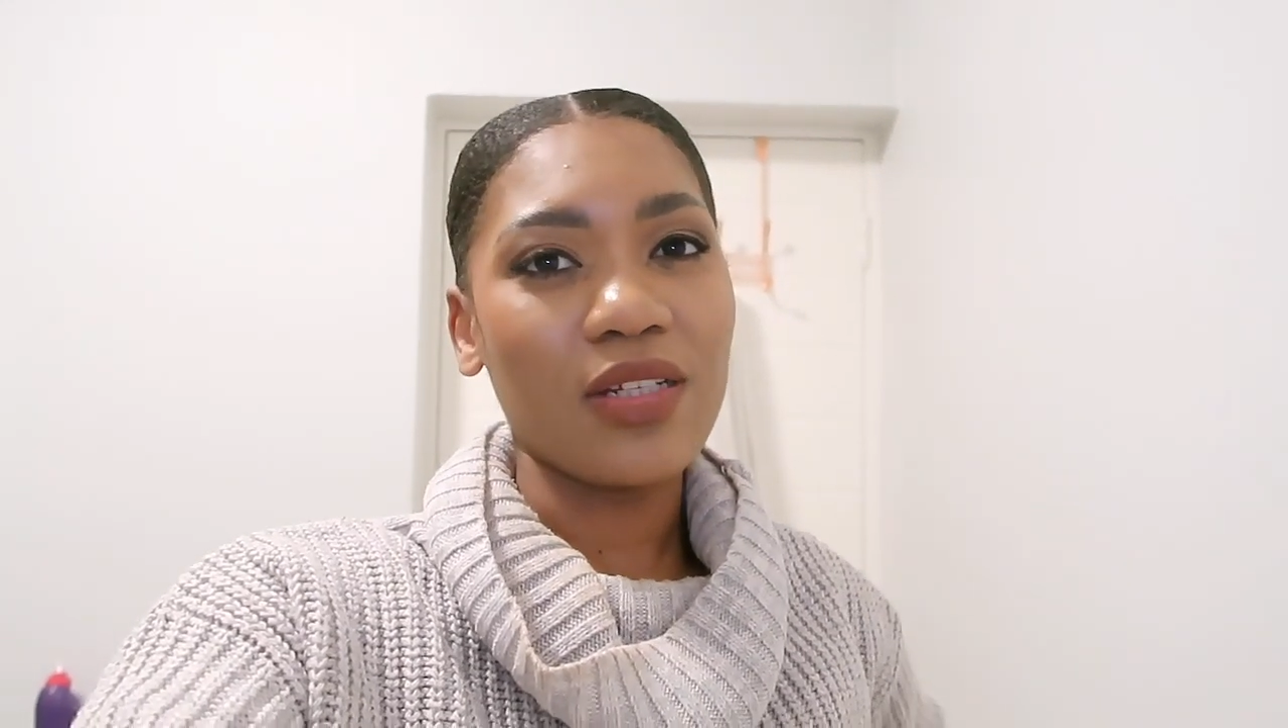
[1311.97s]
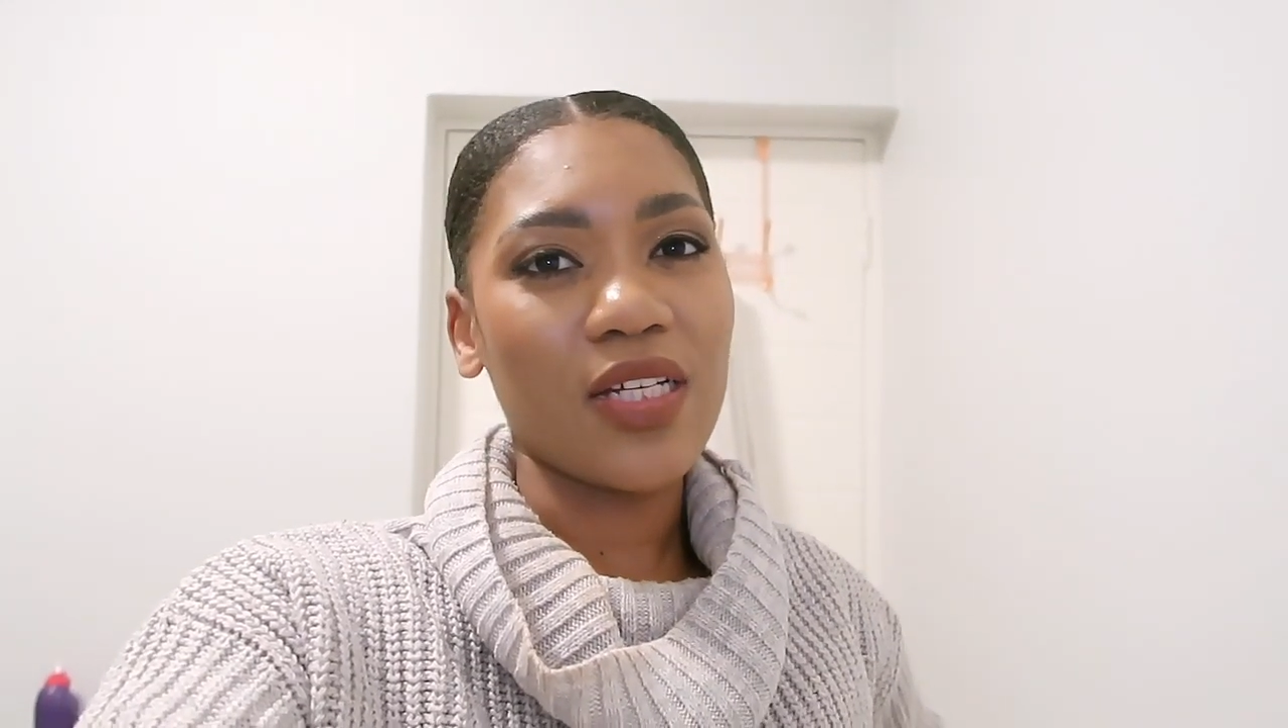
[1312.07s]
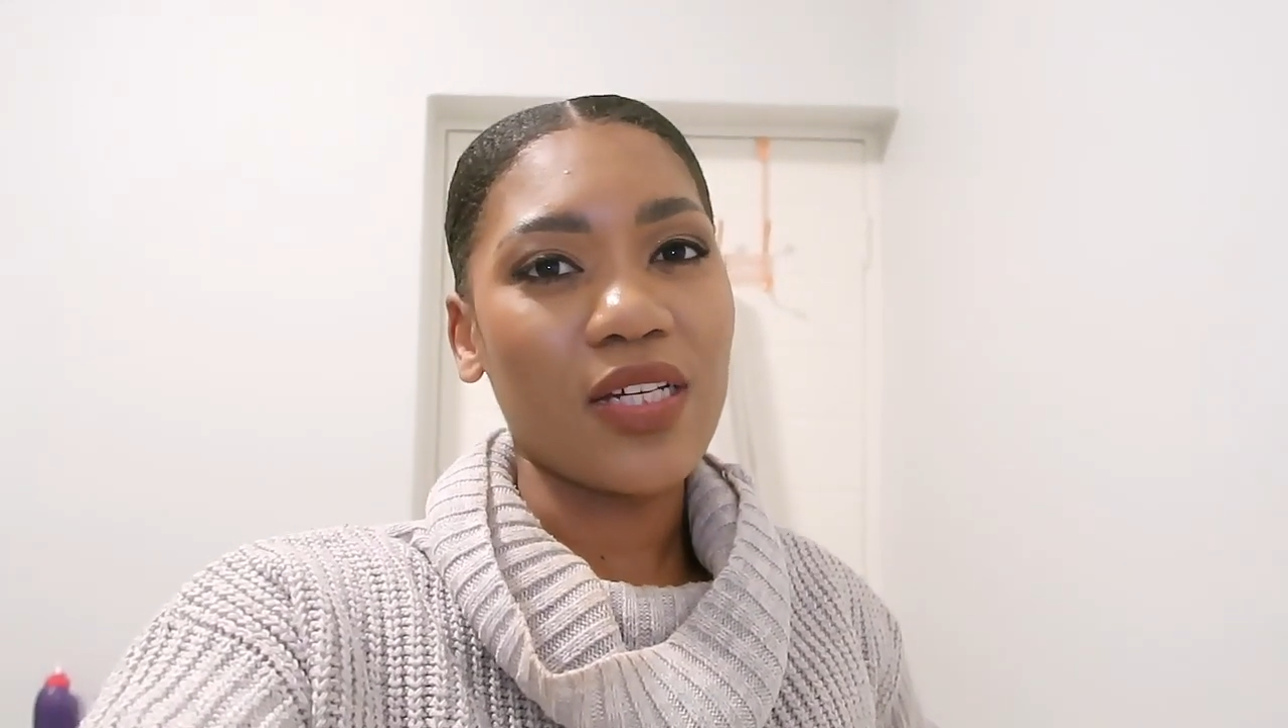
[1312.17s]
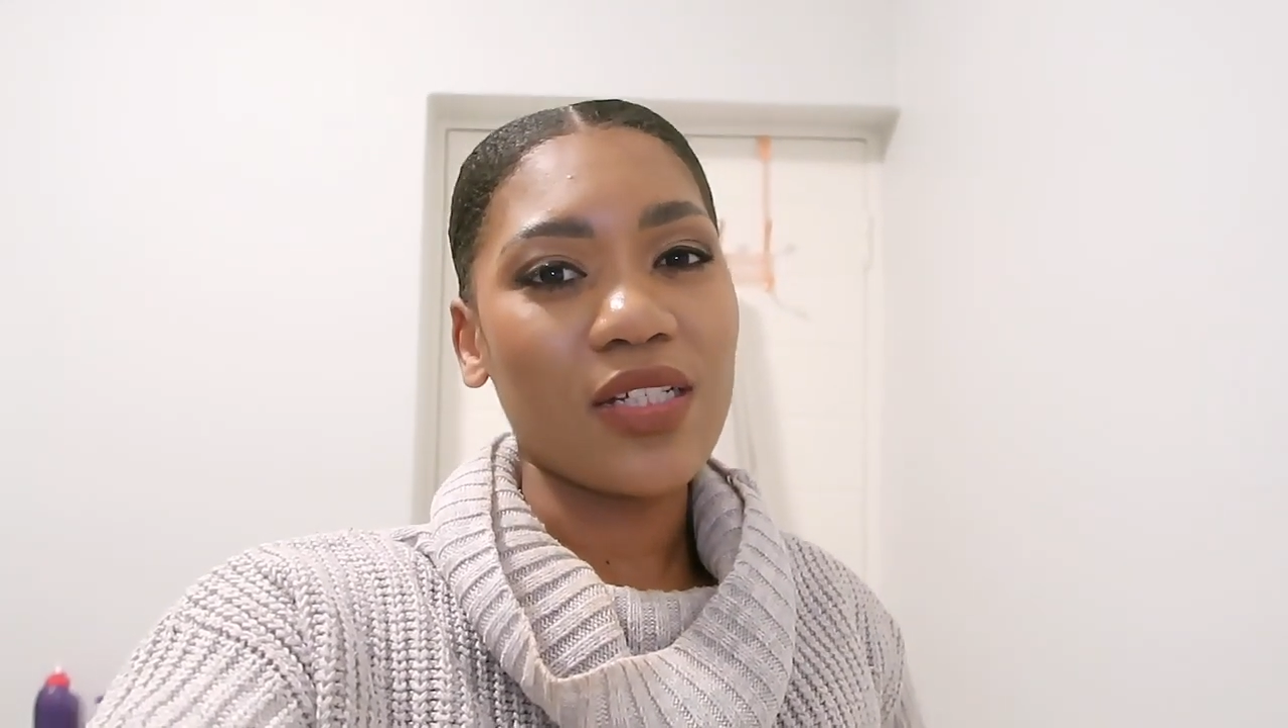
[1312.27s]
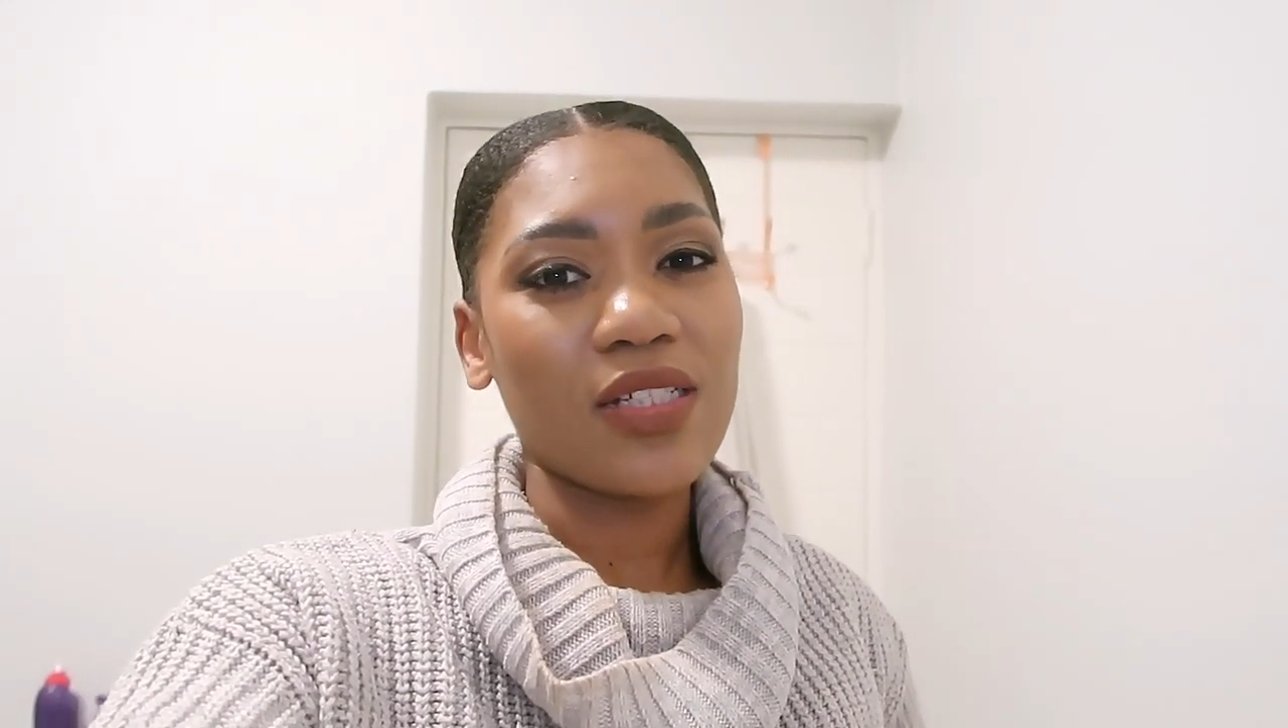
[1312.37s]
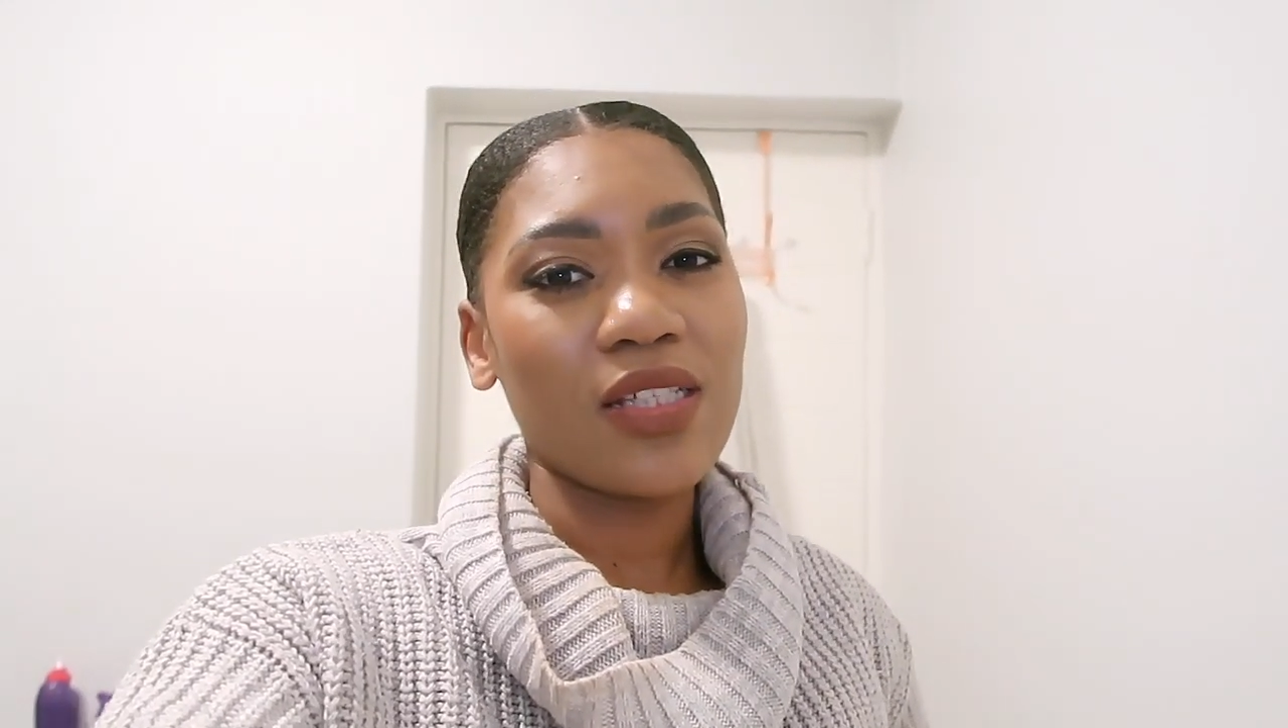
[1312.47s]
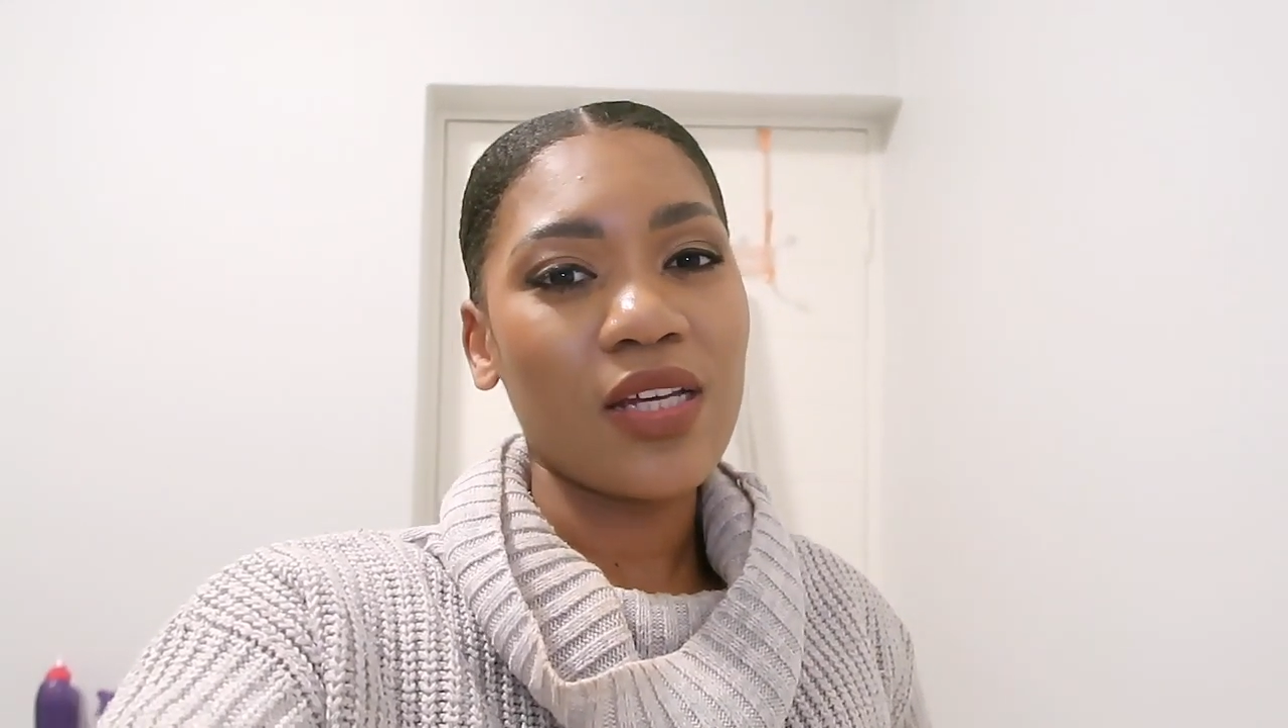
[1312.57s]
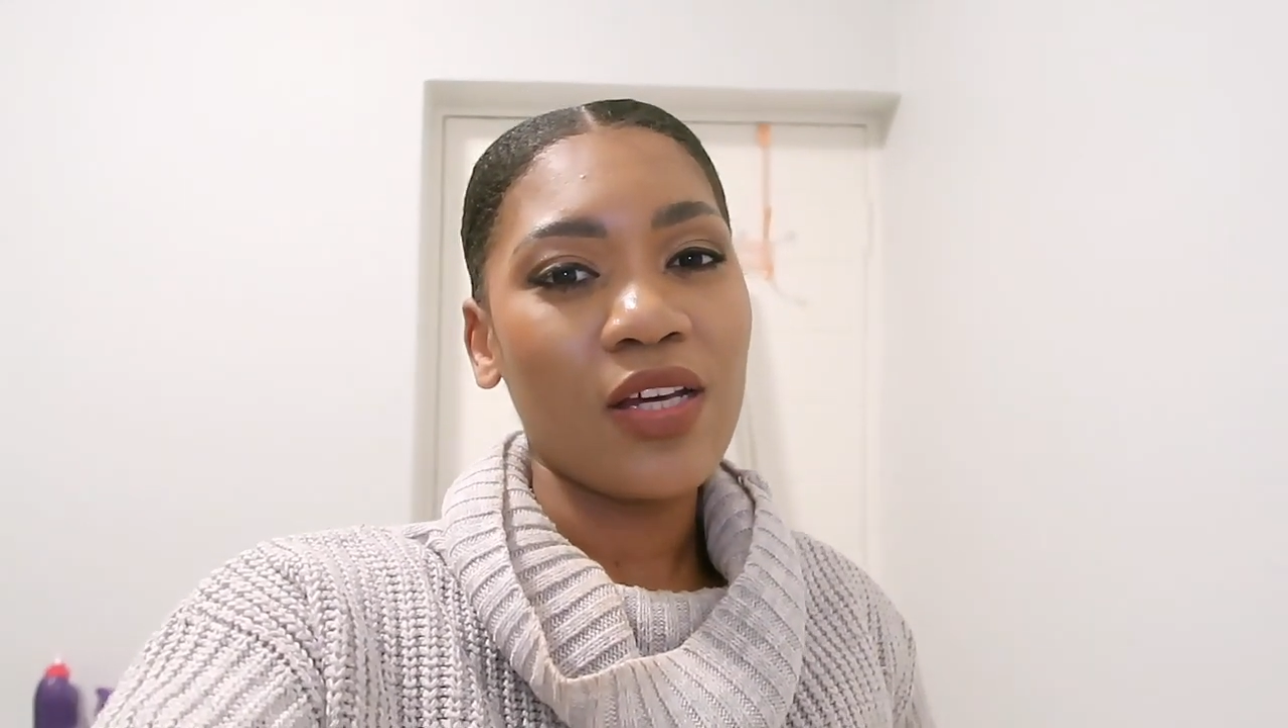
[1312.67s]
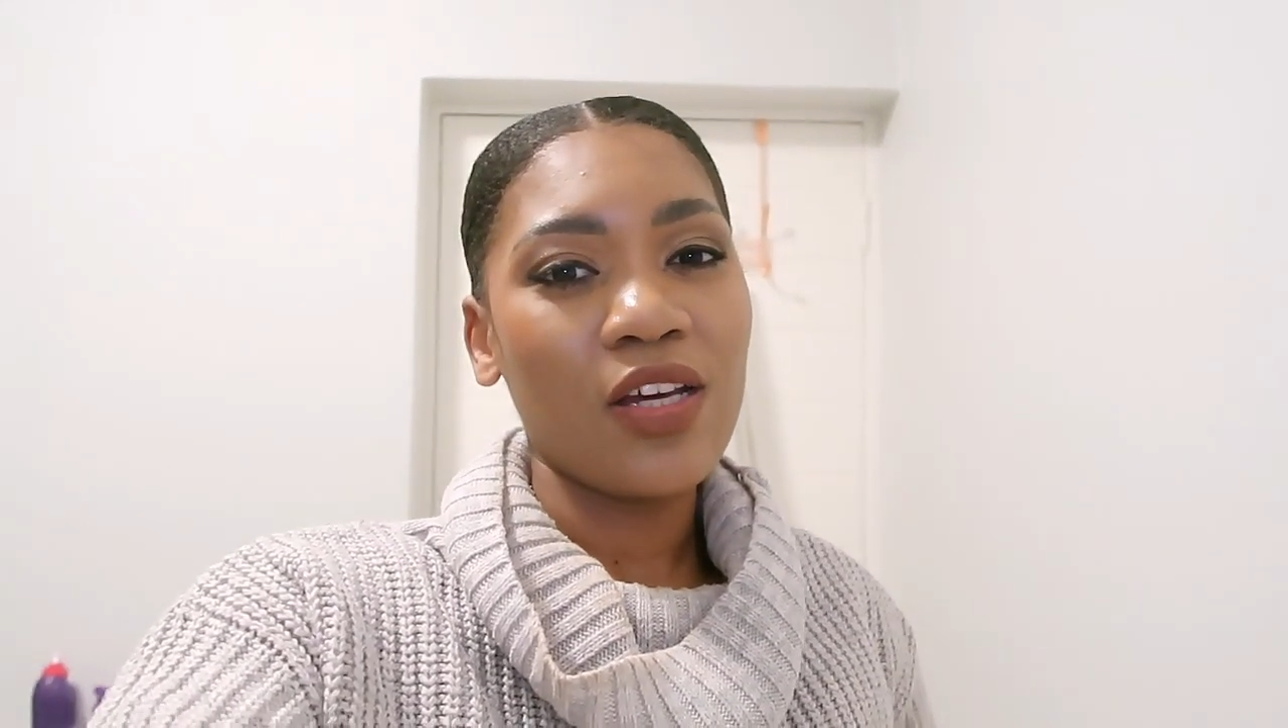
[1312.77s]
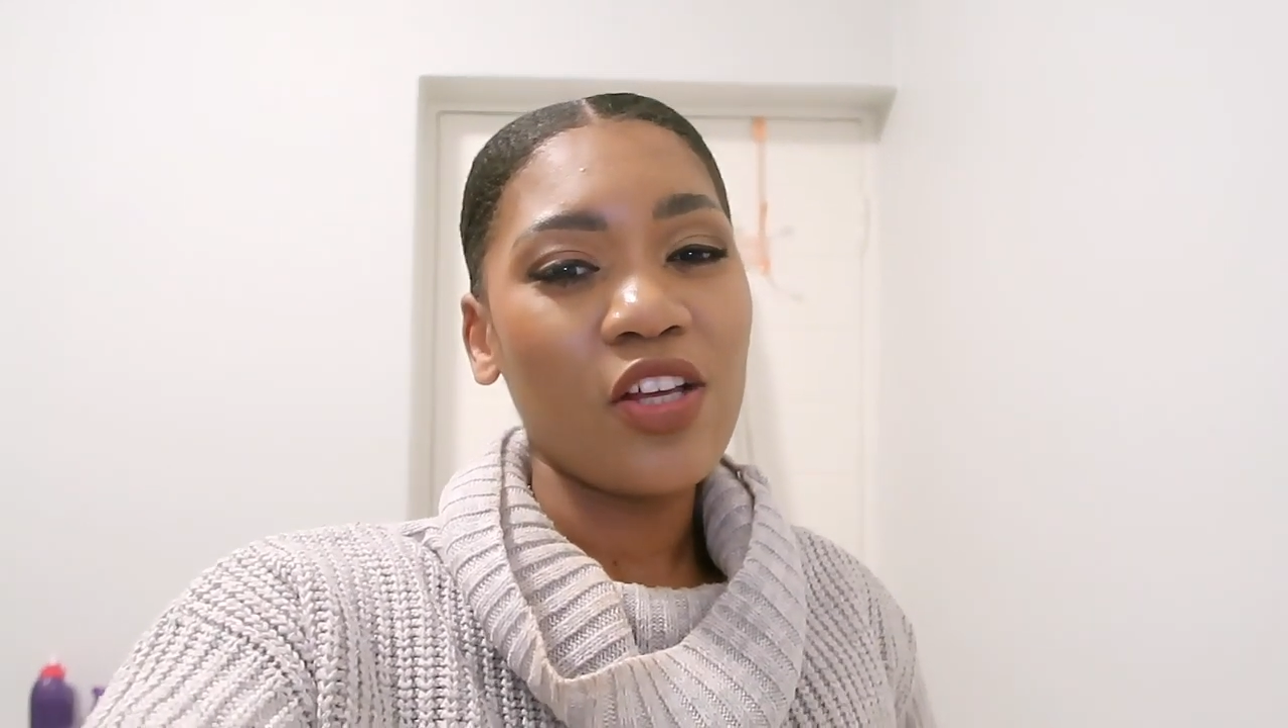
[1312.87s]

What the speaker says: days,